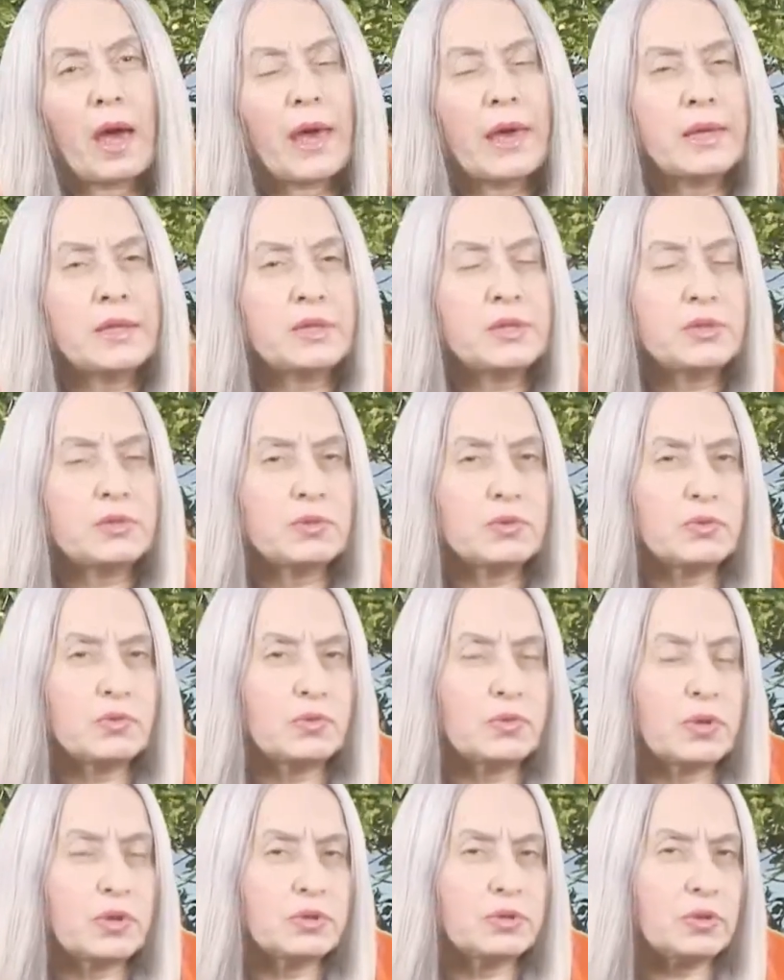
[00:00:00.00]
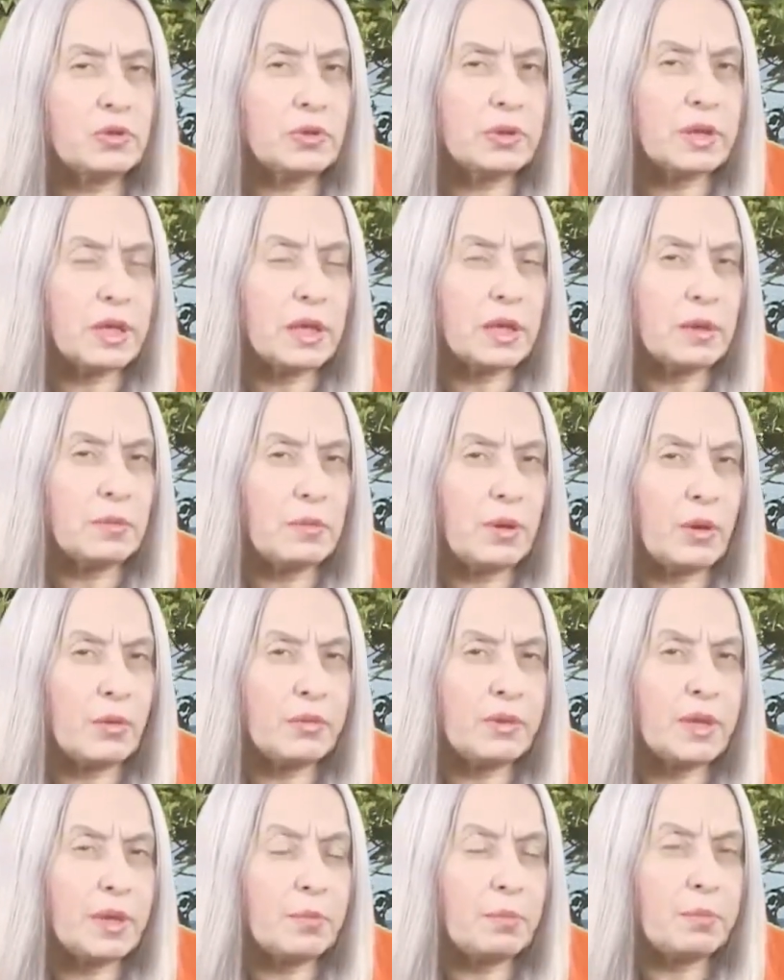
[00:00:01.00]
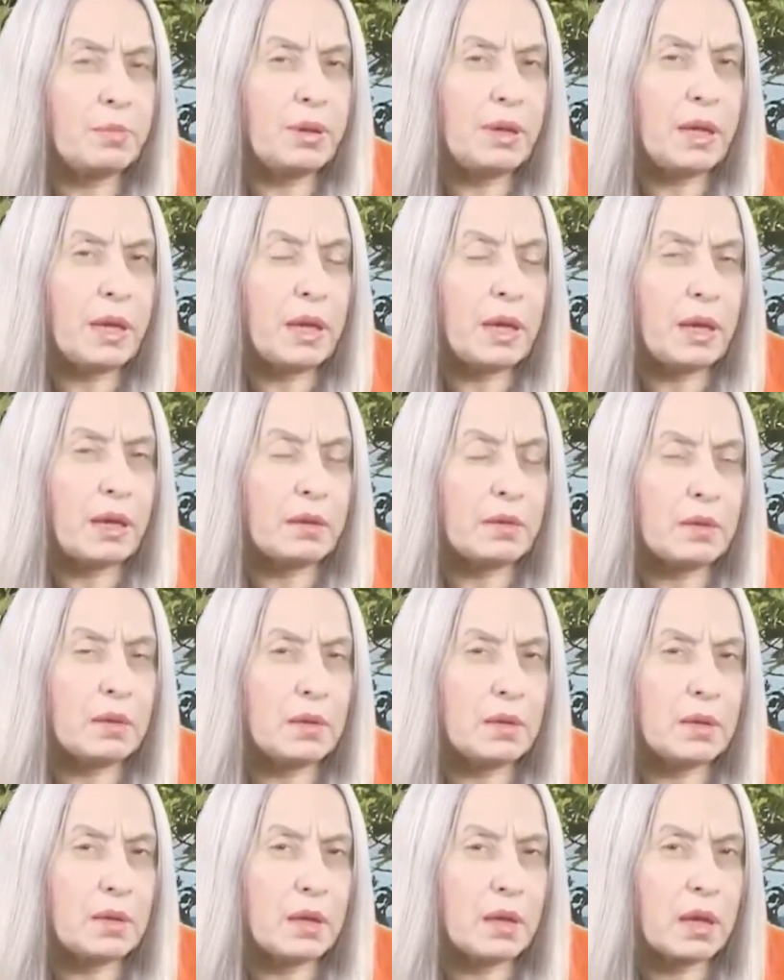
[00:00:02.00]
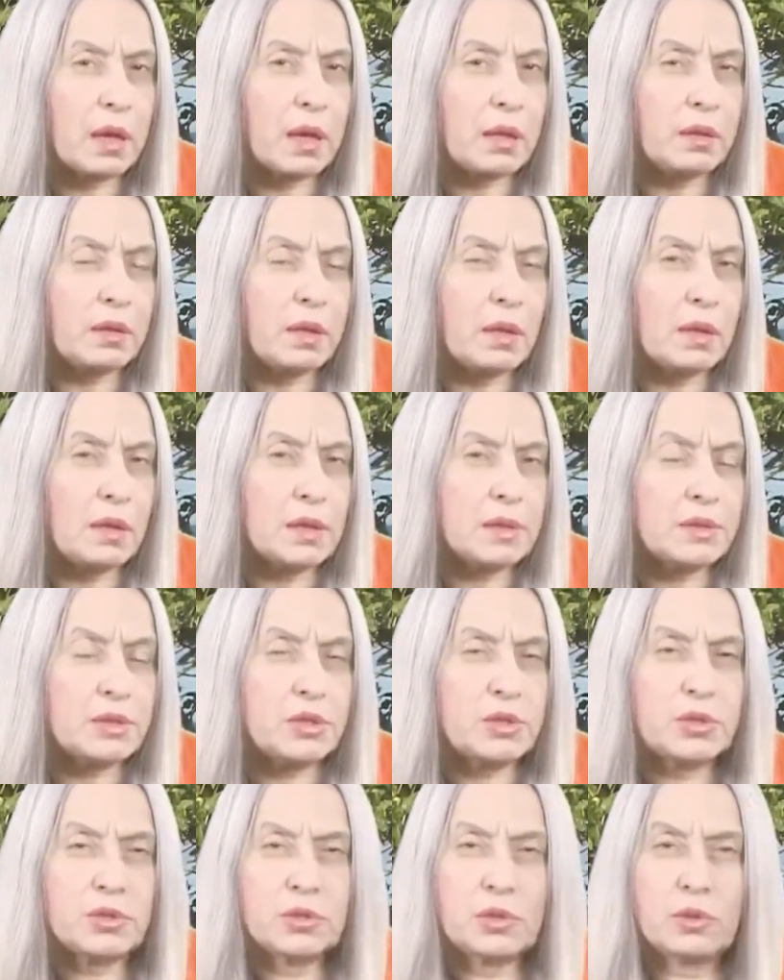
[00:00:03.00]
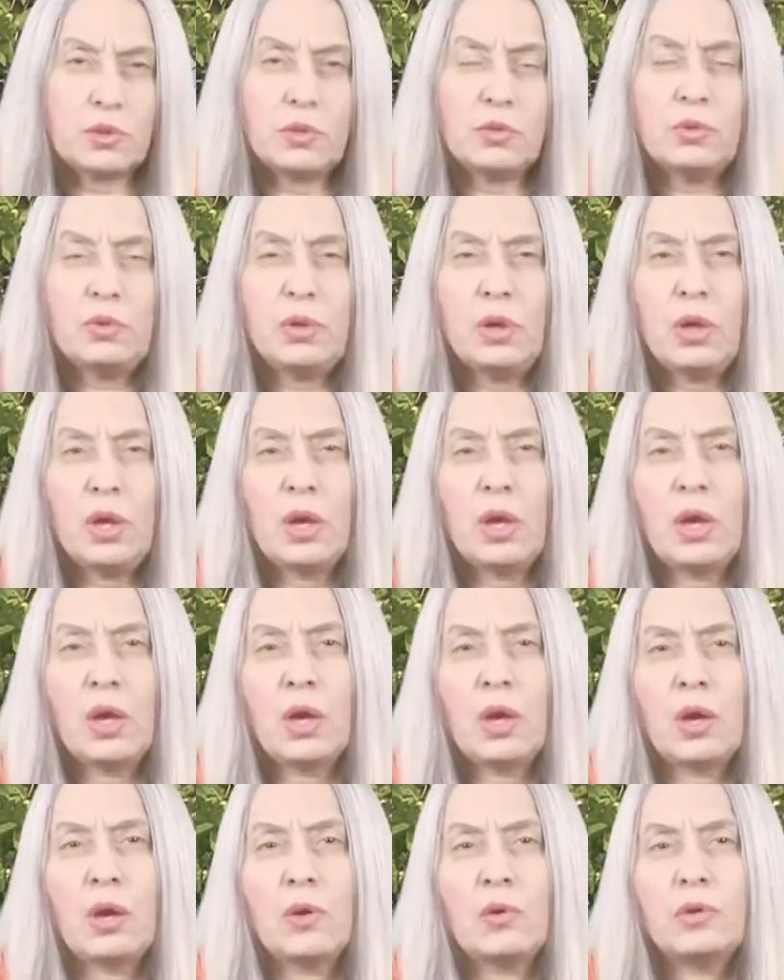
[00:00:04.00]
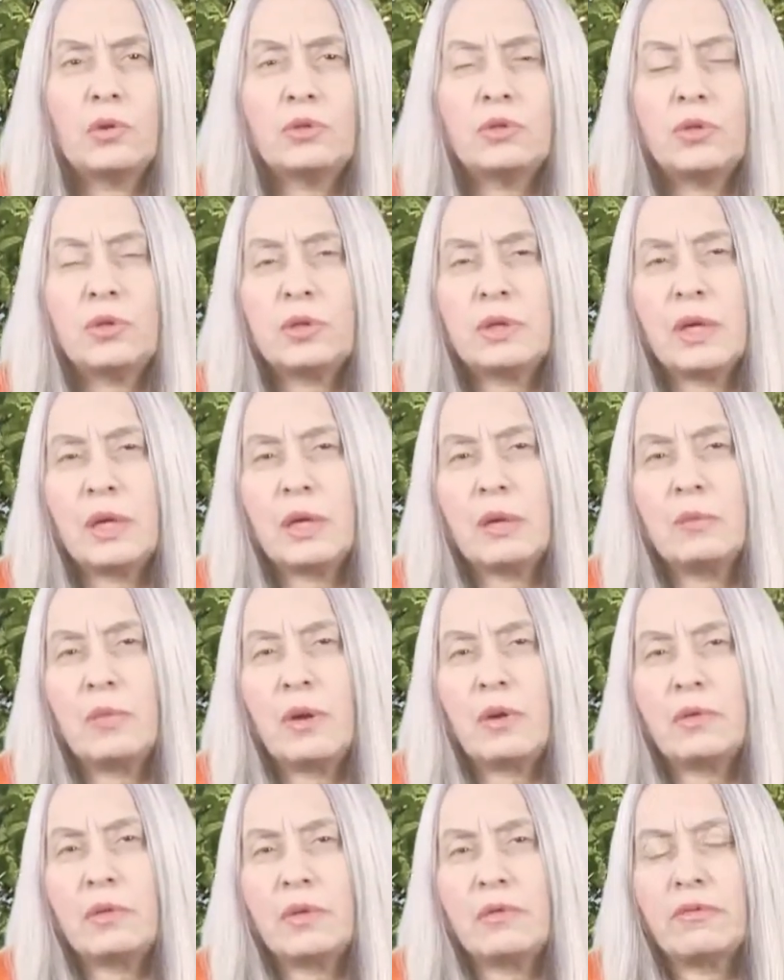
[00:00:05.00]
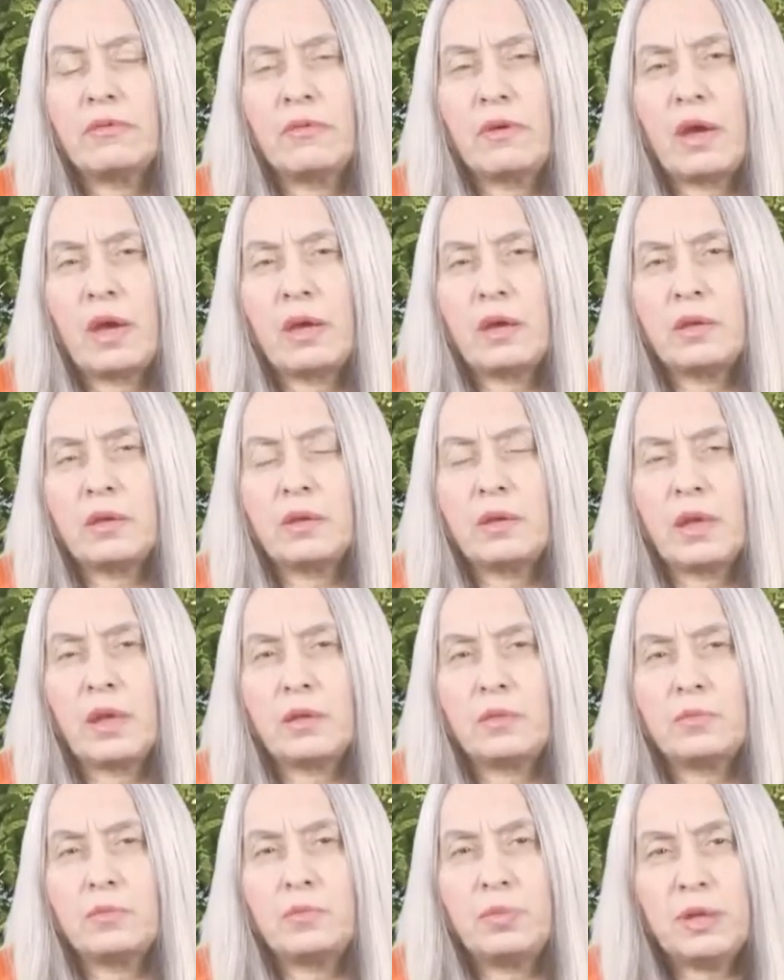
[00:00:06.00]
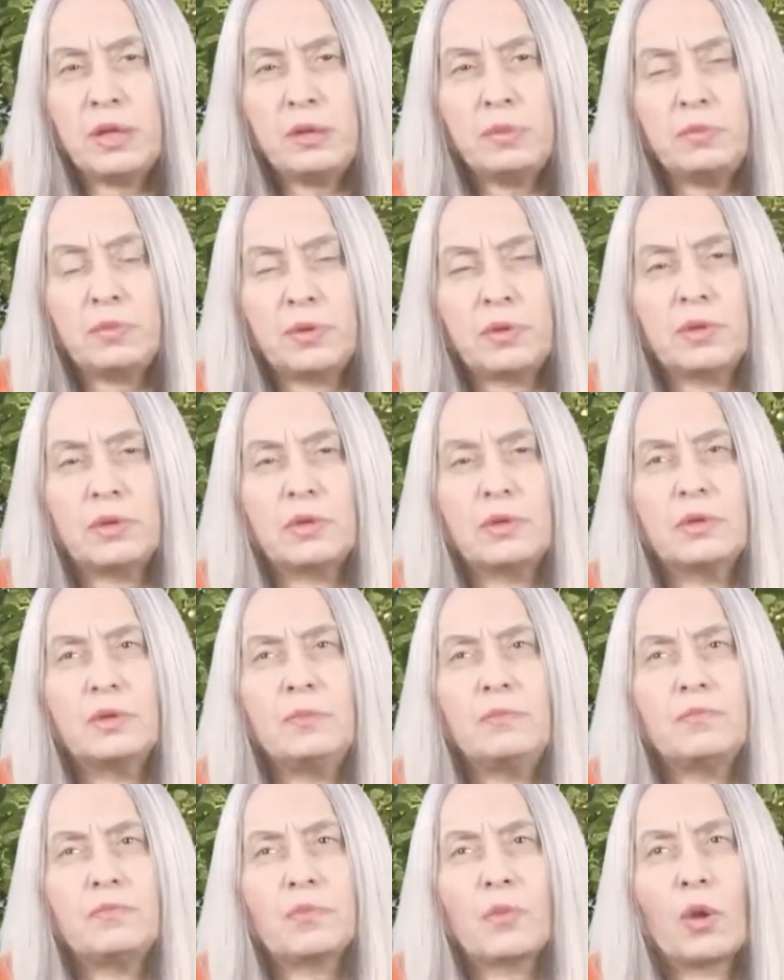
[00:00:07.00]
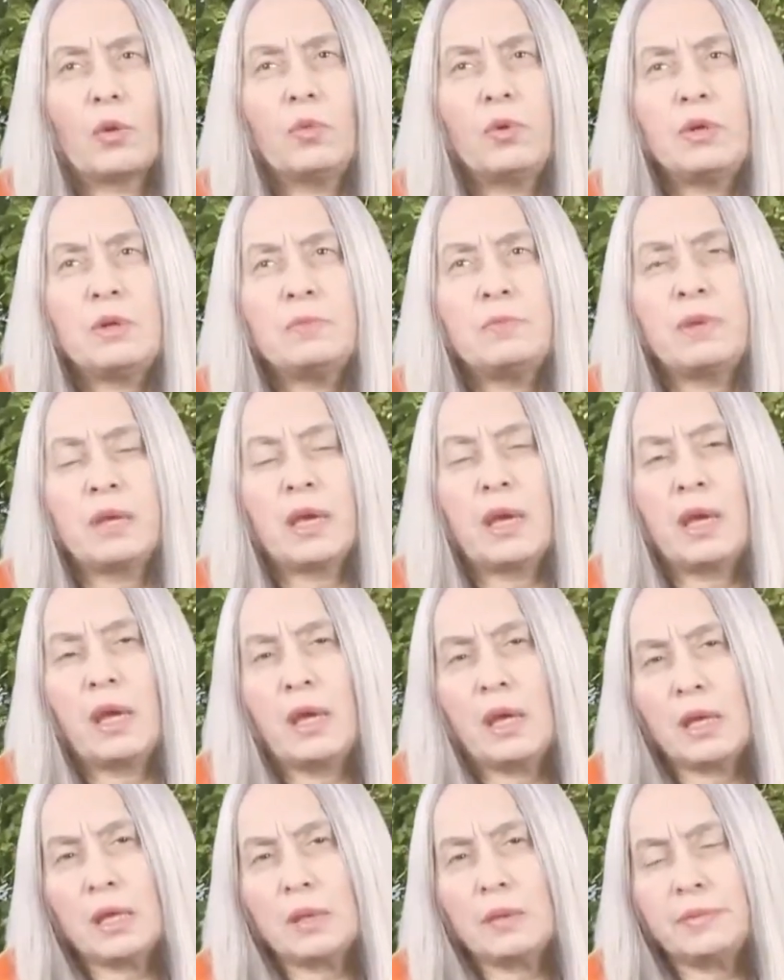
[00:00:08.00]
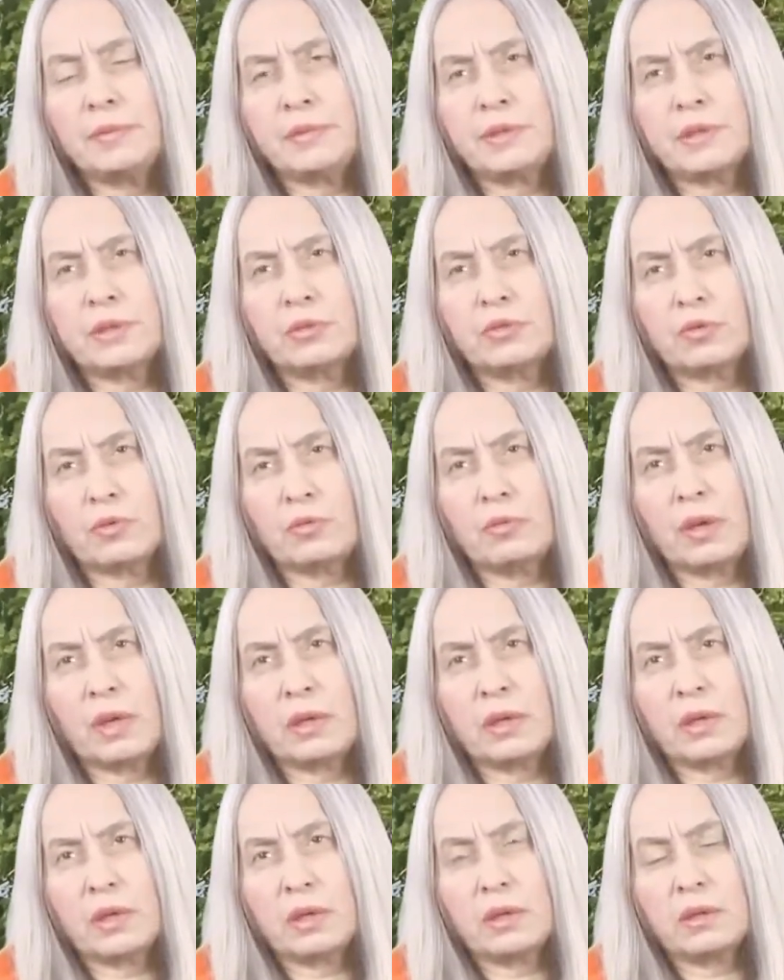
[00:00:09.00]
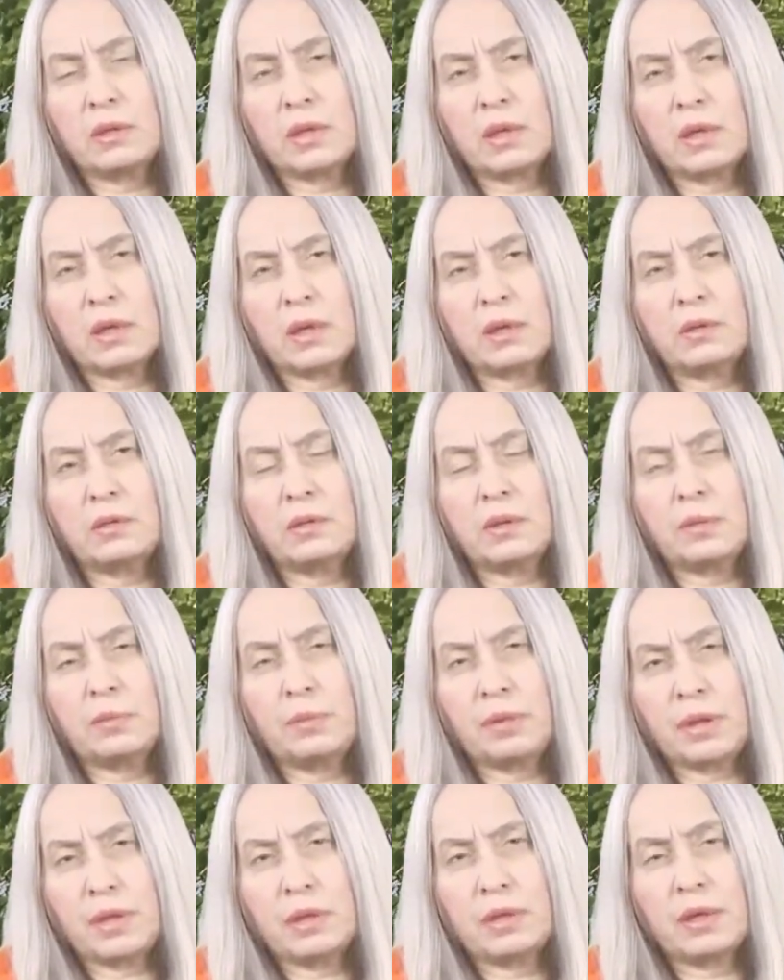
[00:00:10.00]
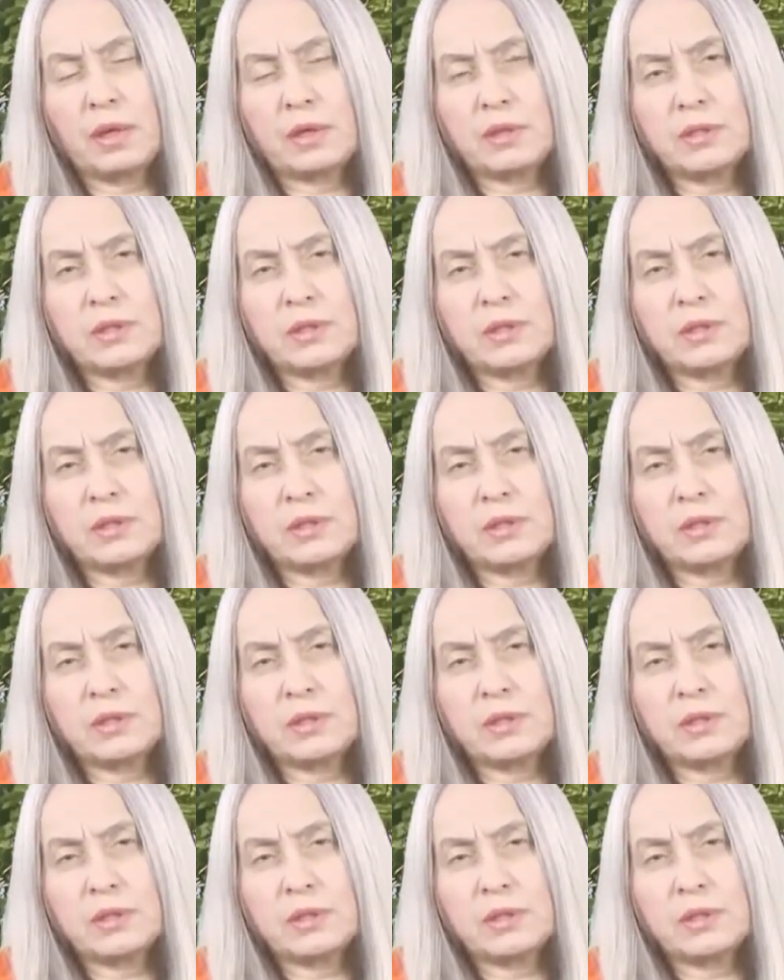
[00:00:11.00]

As we're talking about the plan in the last show, we're talking about the fact that people will be helped to make it in the paradise